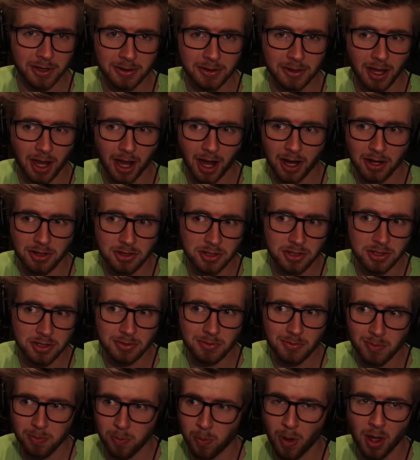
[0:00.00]
I just
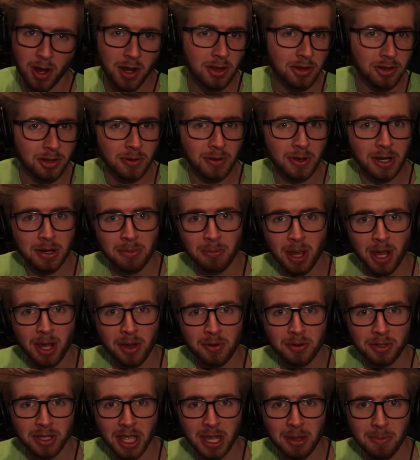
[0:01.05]
want to do it in my own
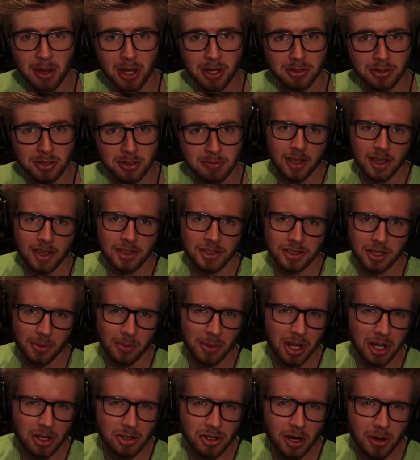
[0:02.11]
game engine. So I'm
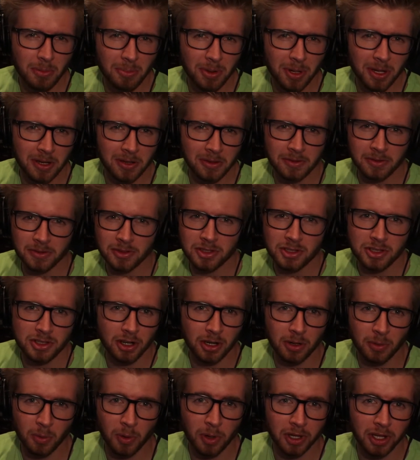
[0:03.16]
going to jump in and
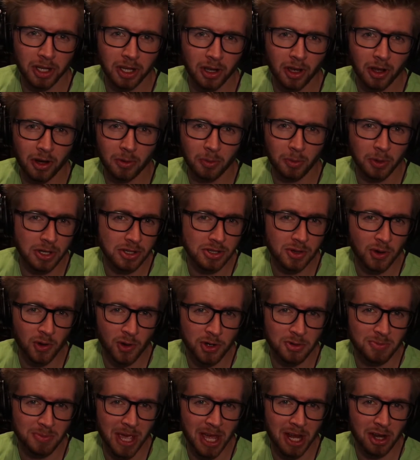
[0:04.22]
start working on a resource
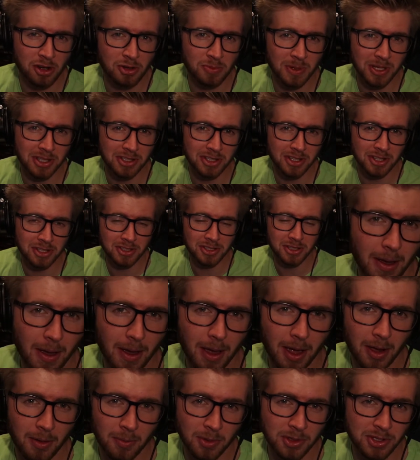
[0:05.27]
management system
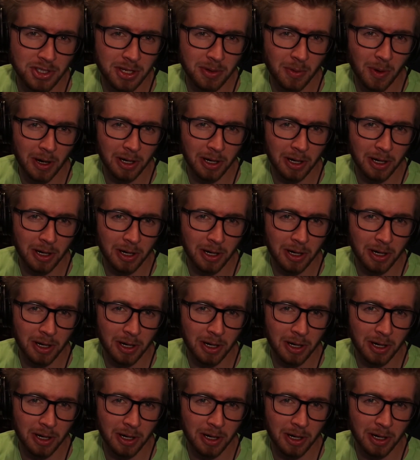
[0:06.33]
and we'll see where it